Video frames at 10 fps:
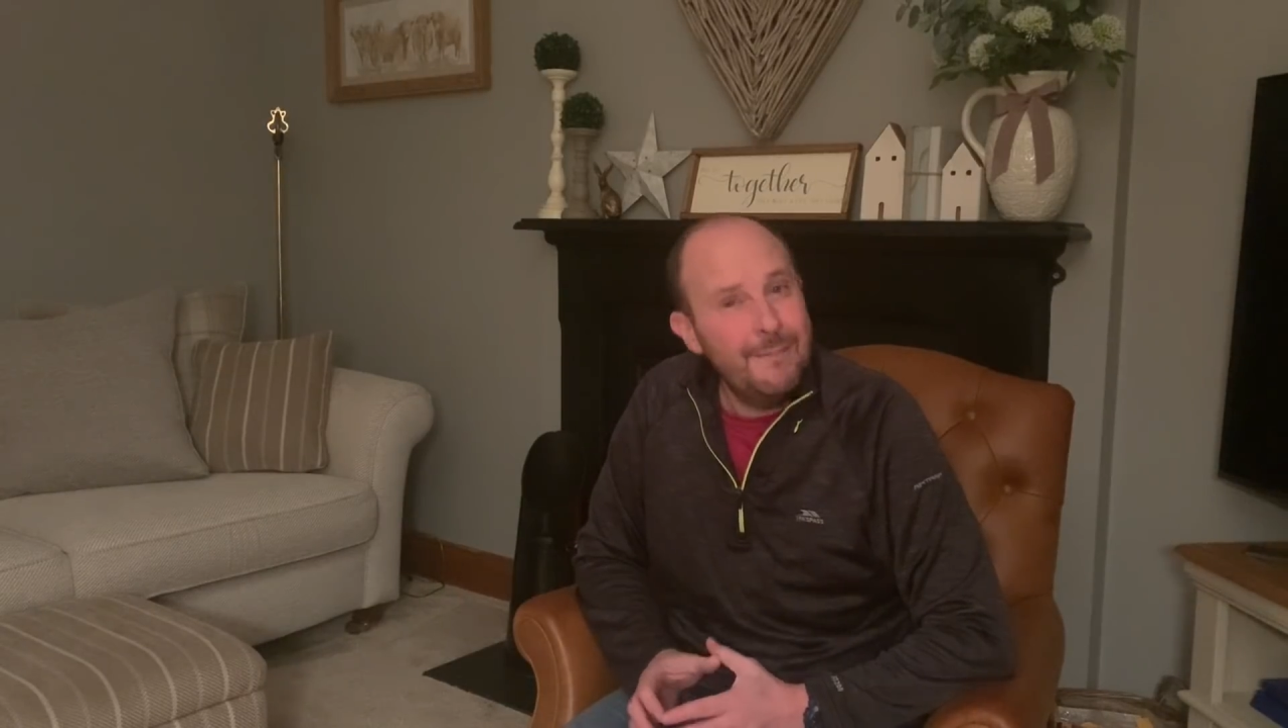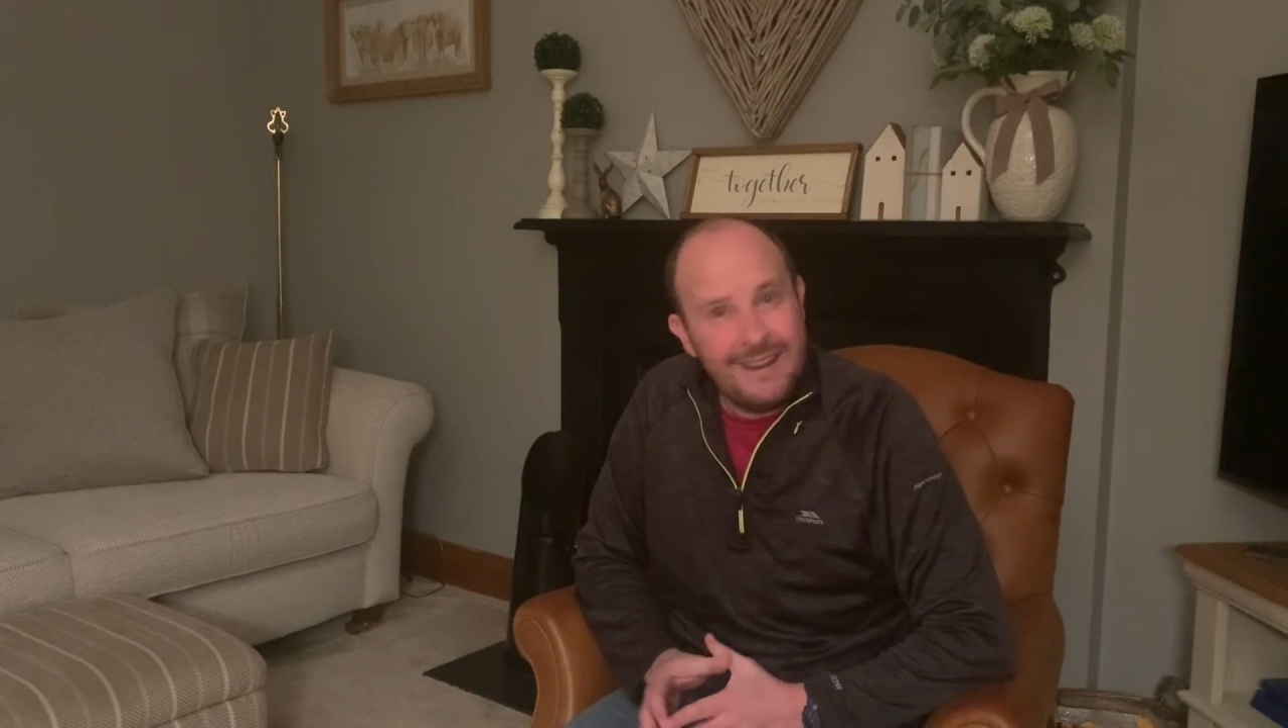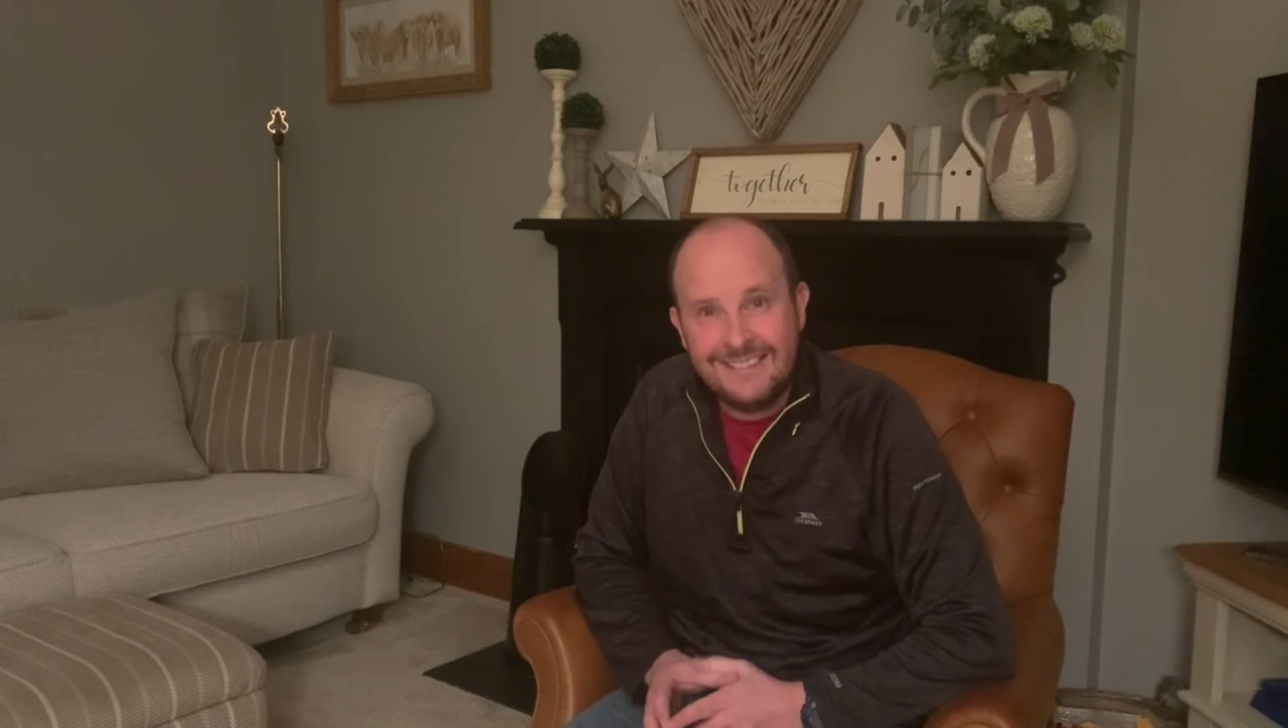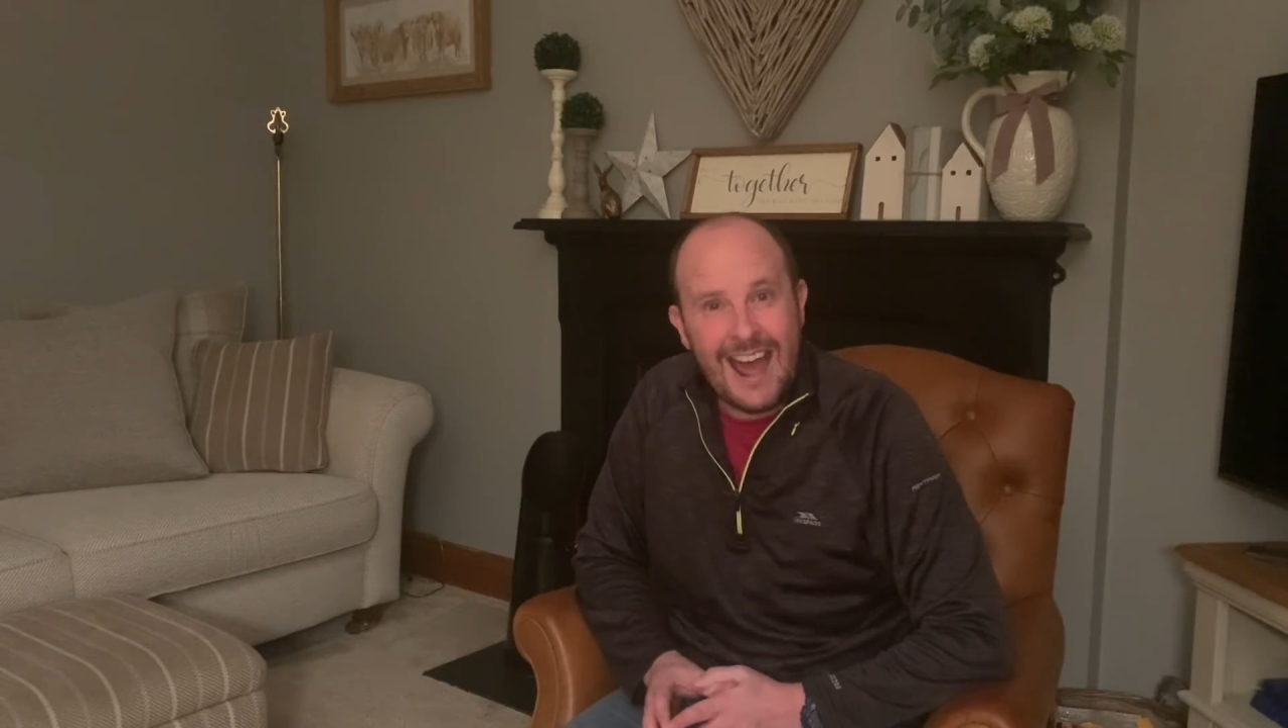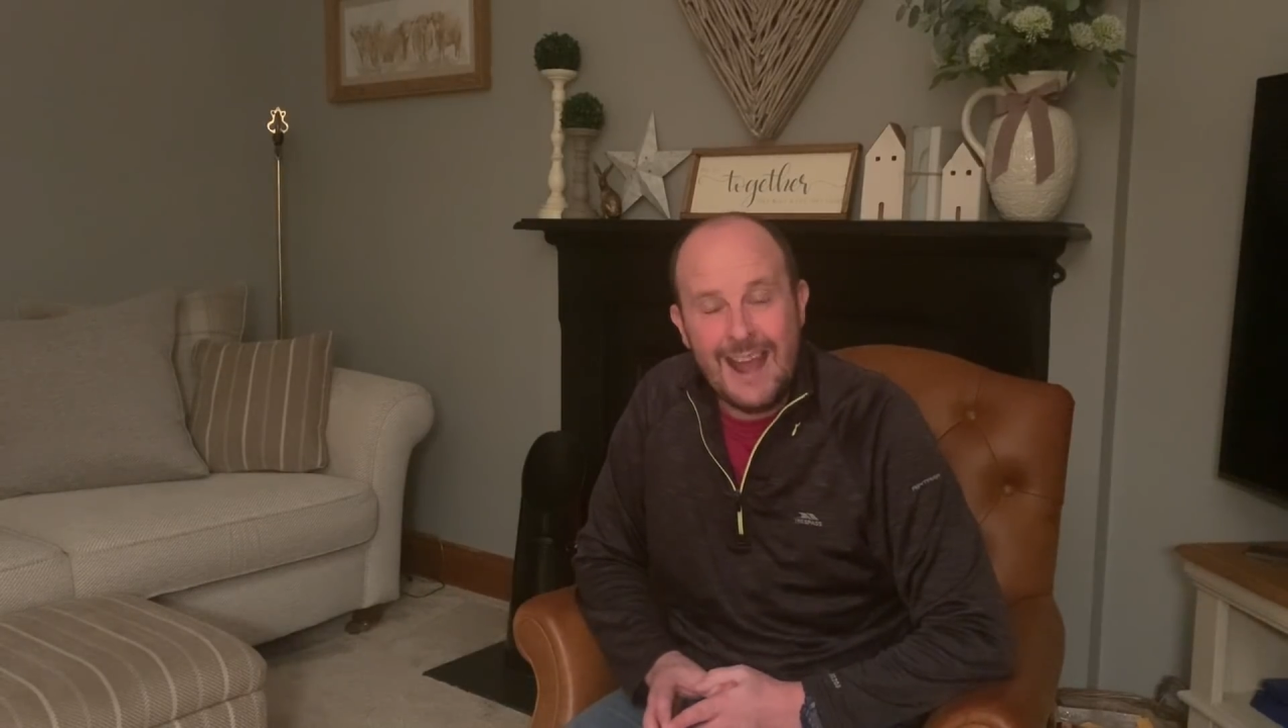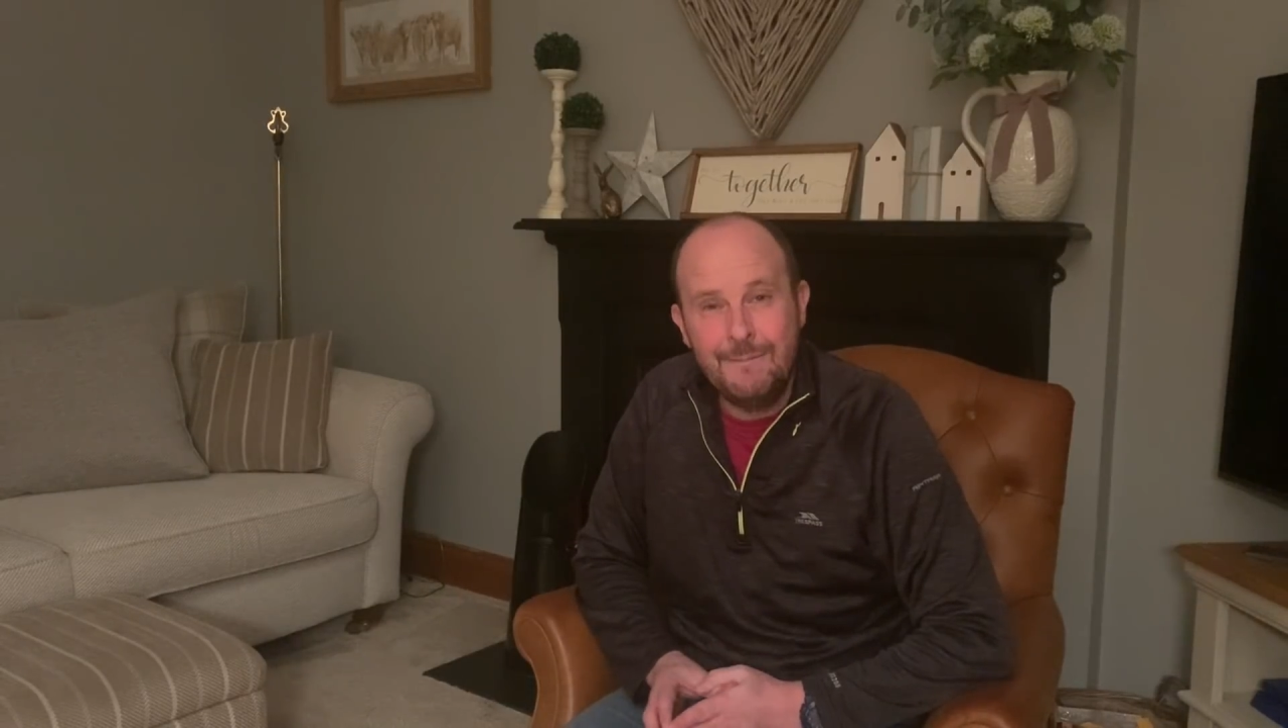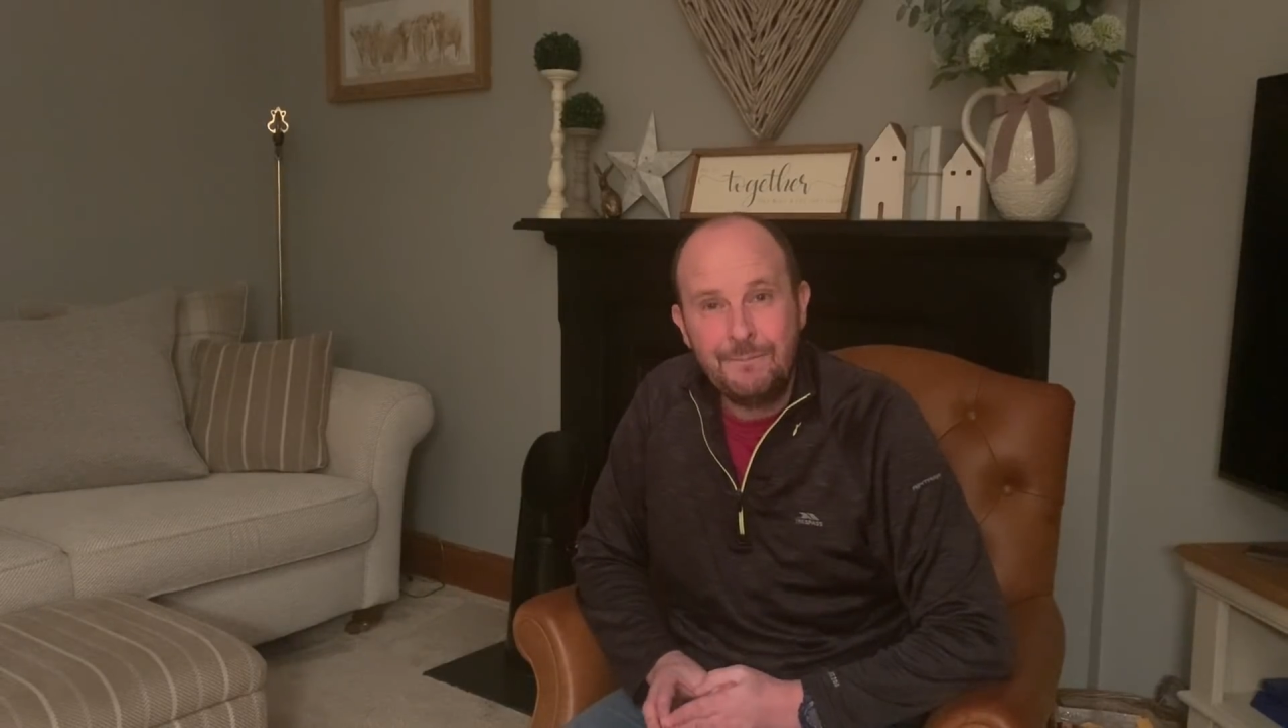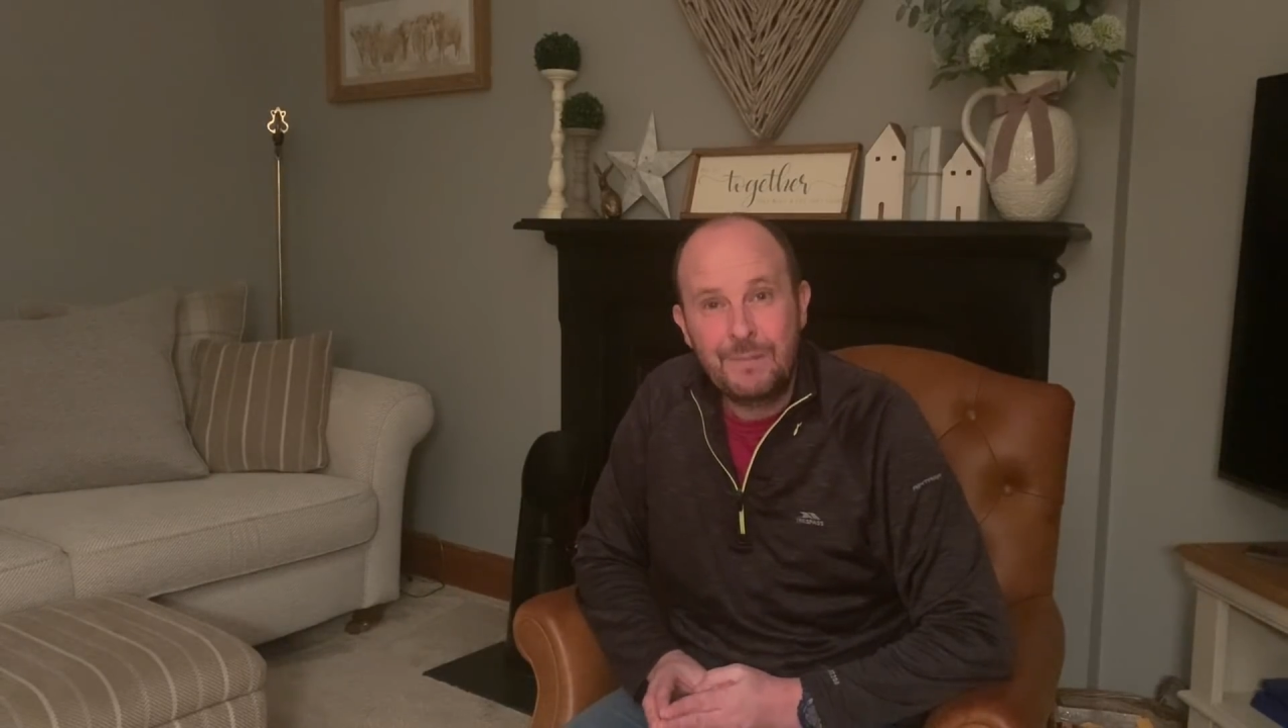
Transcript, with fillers: meantime,